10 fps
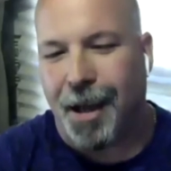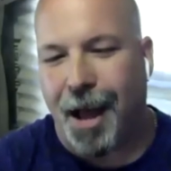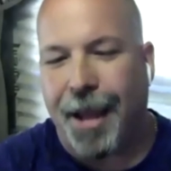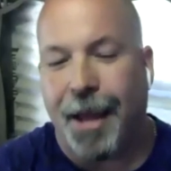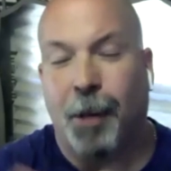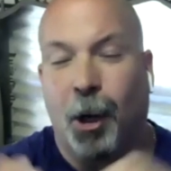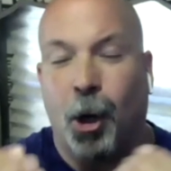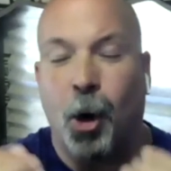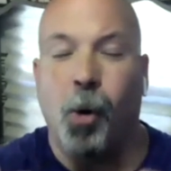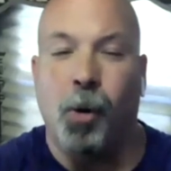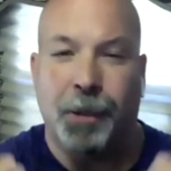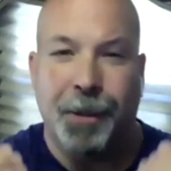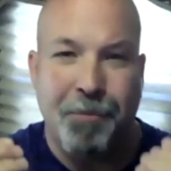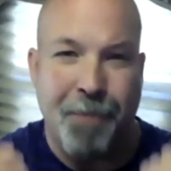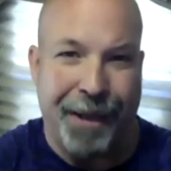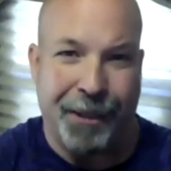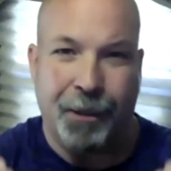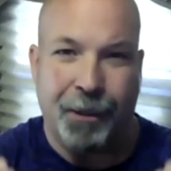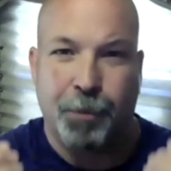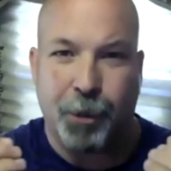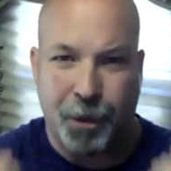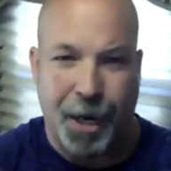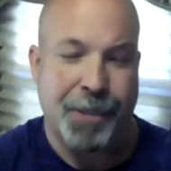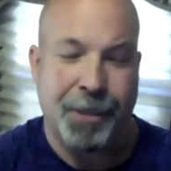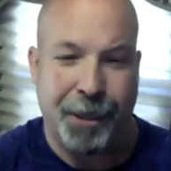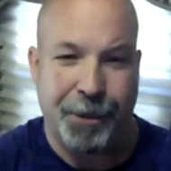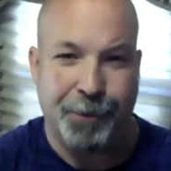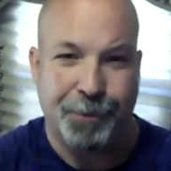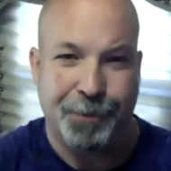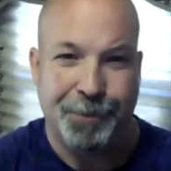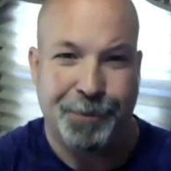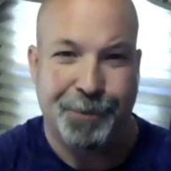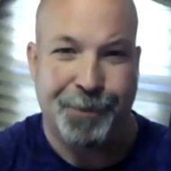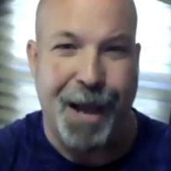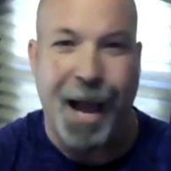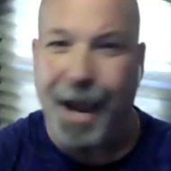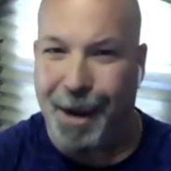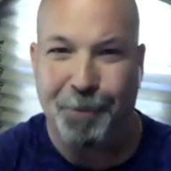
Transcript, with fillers: I am a gold medal procrastinator. I